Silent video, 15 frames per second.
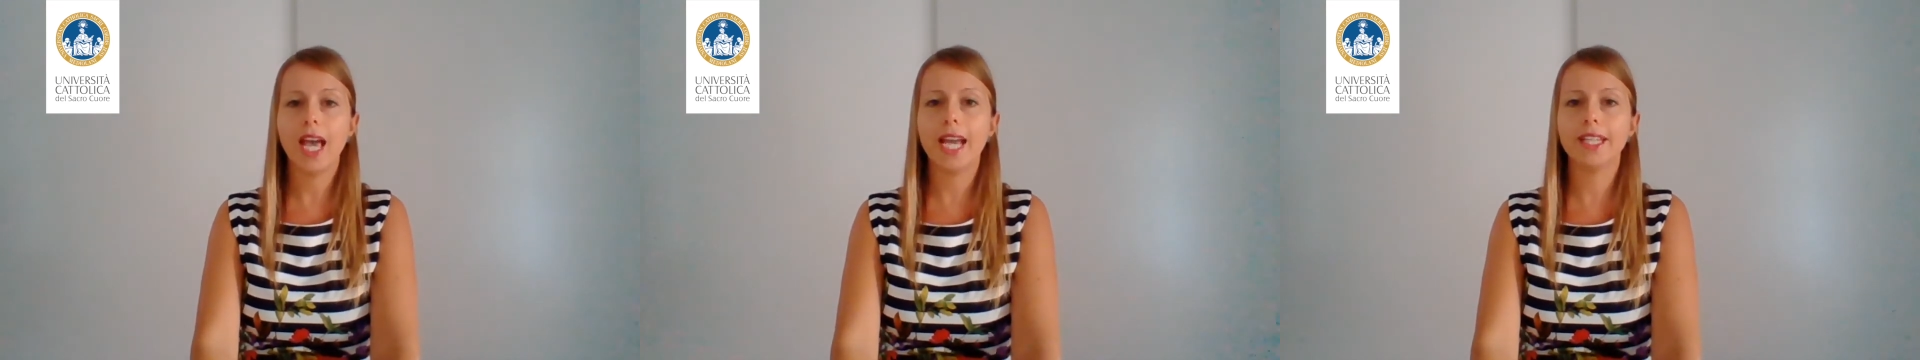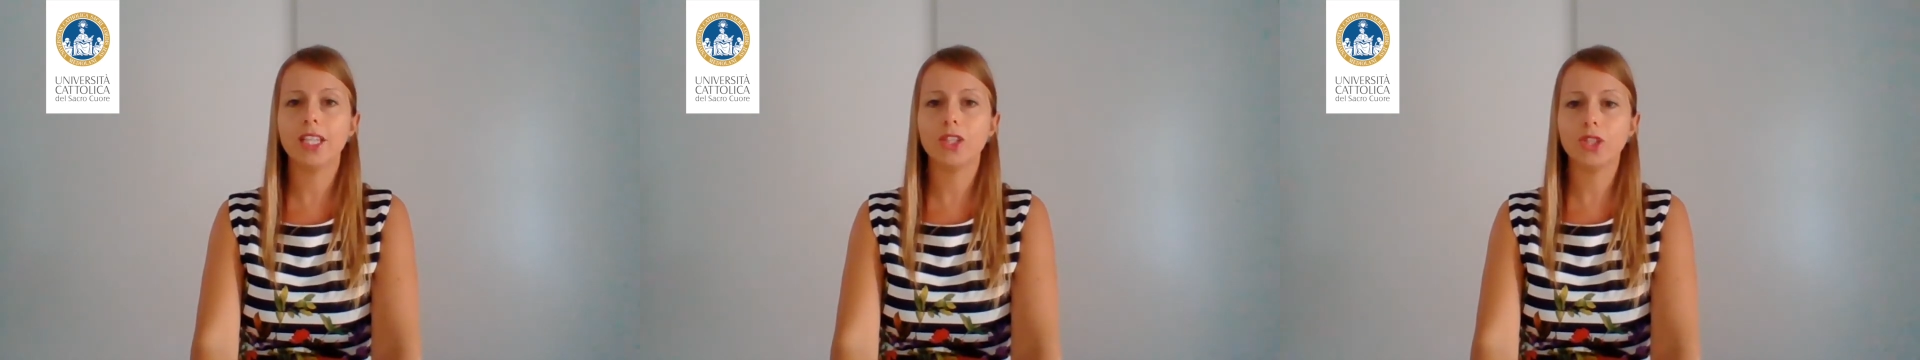
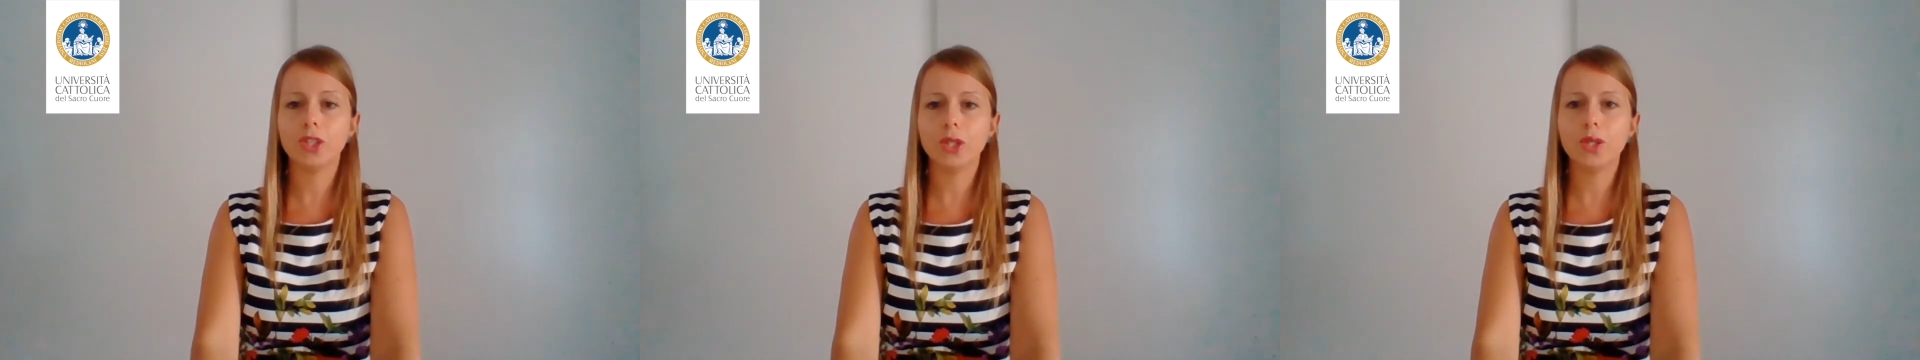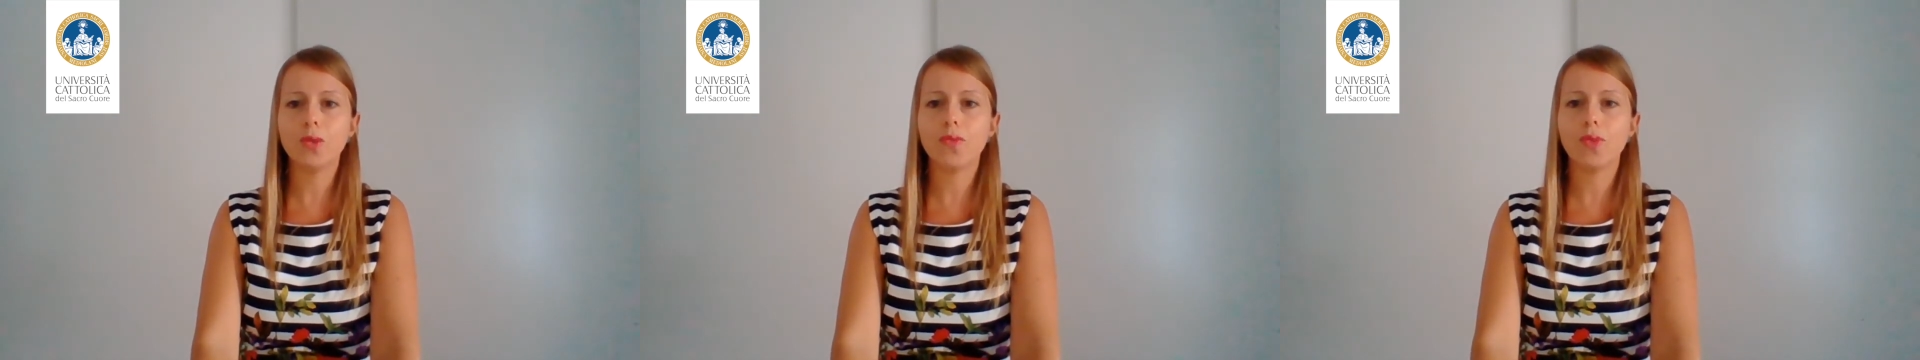and the
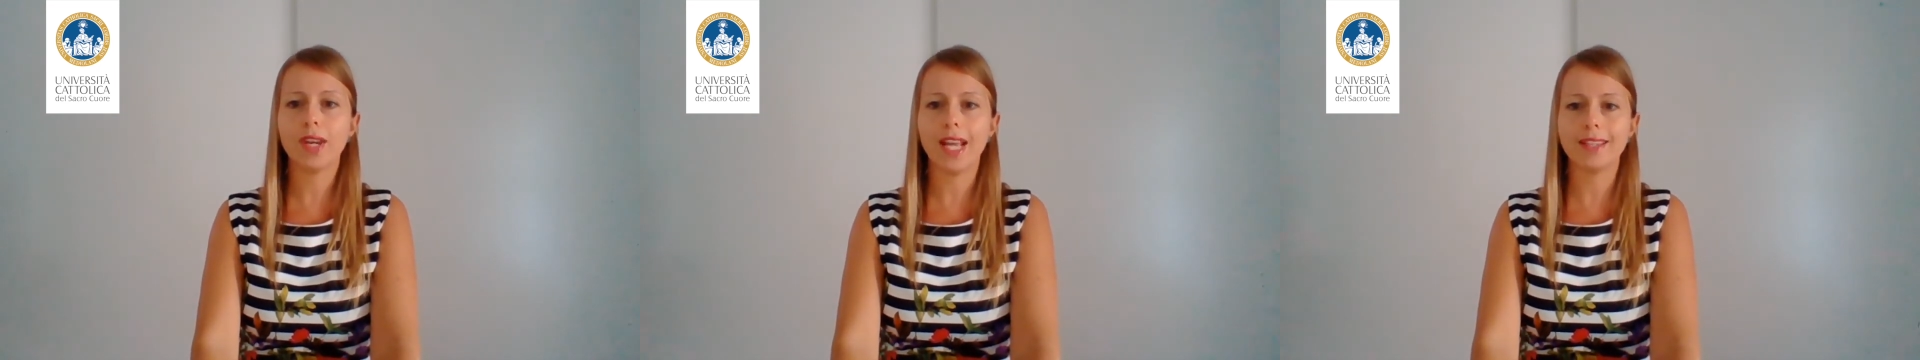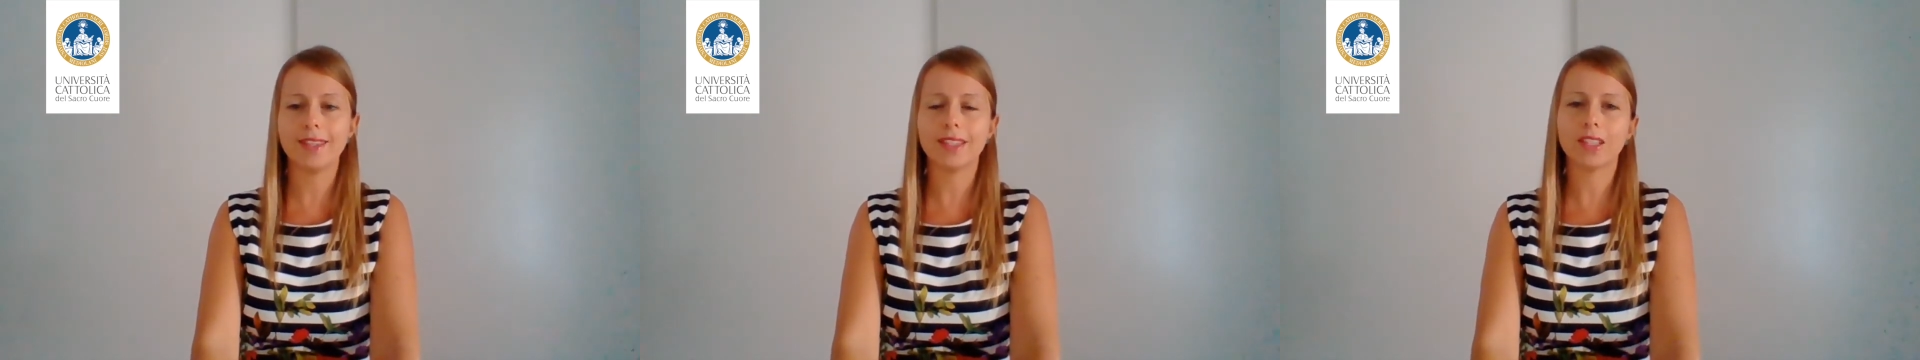two
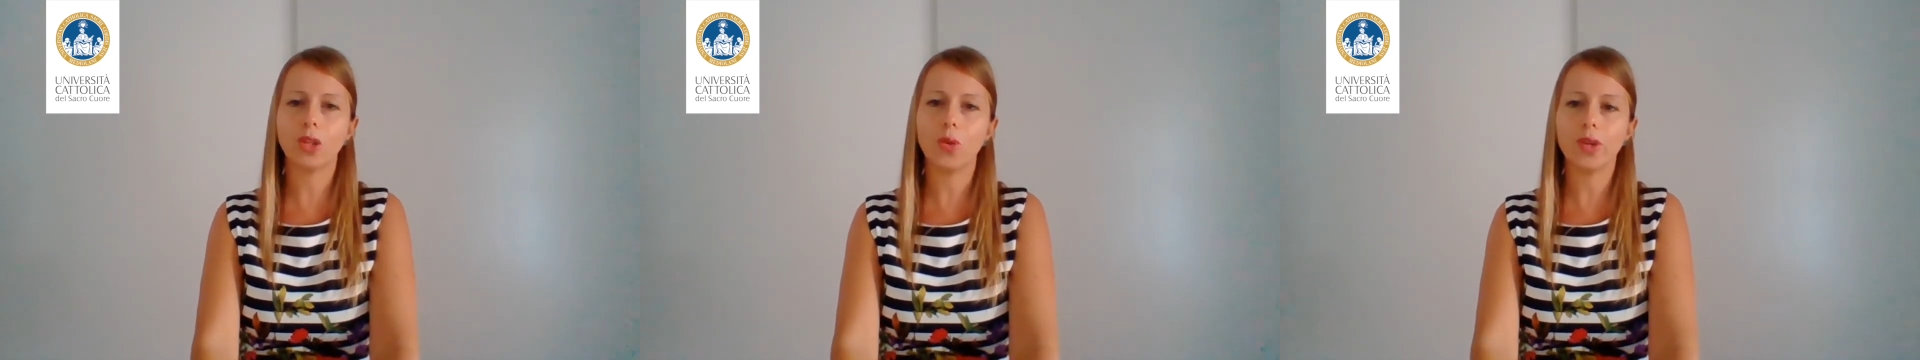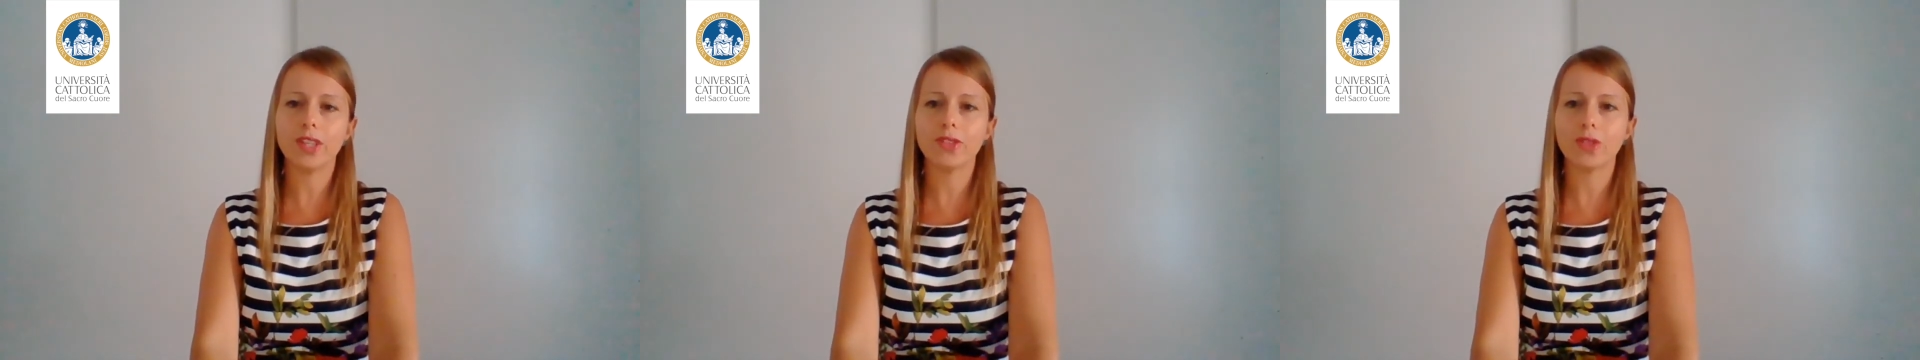Renaissance
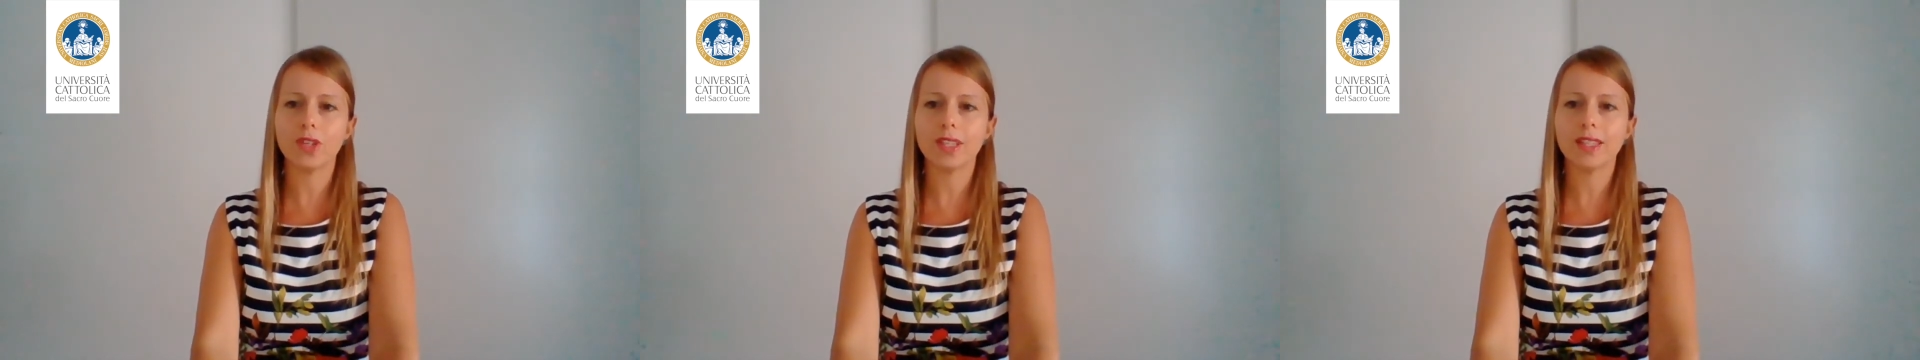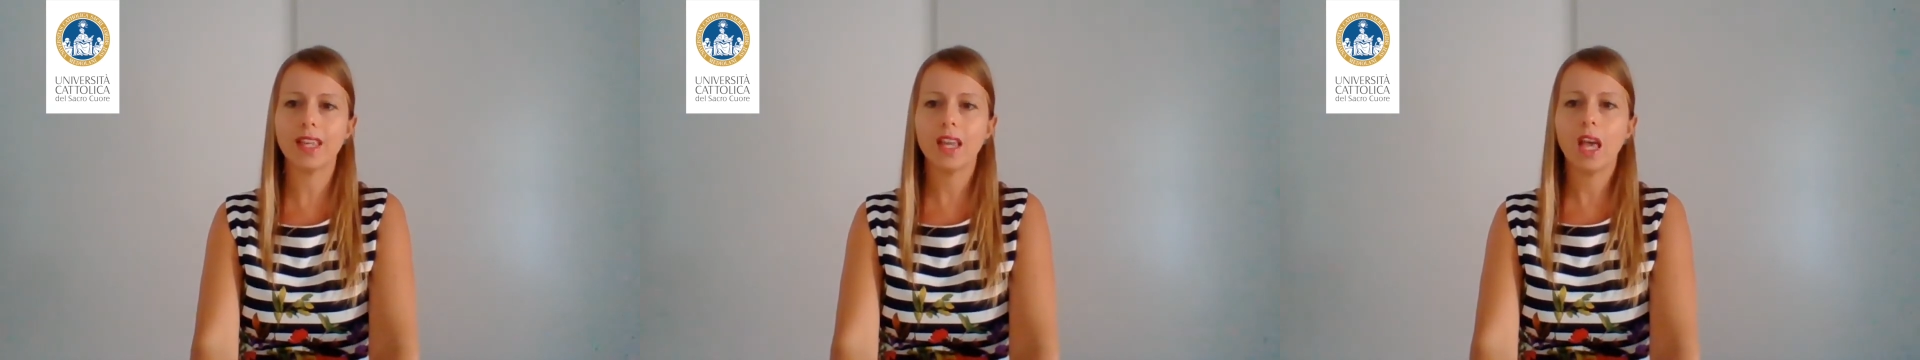
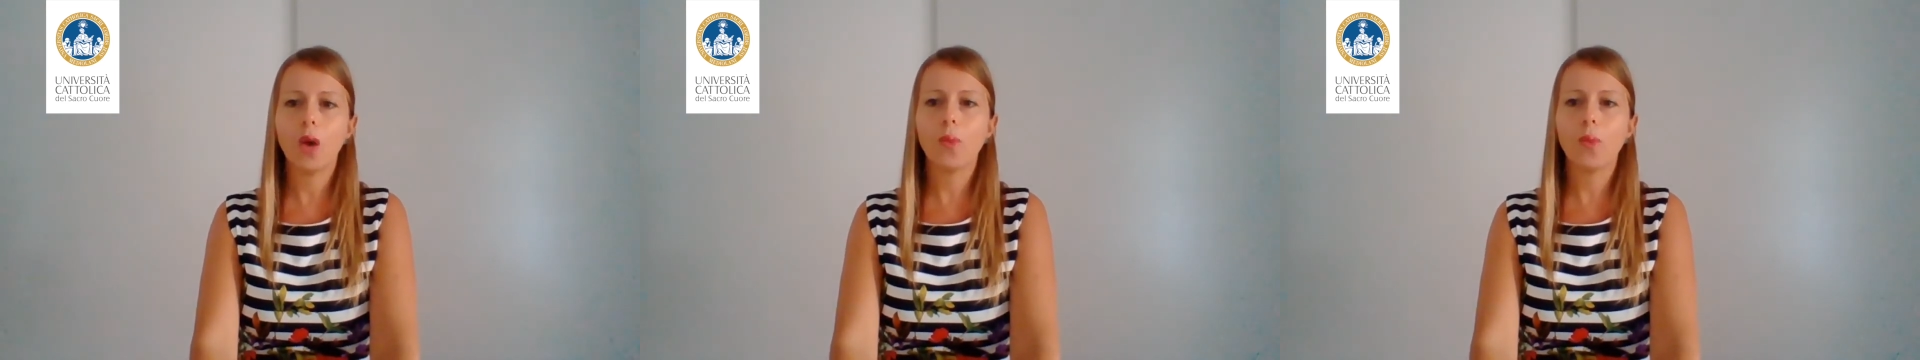cloisters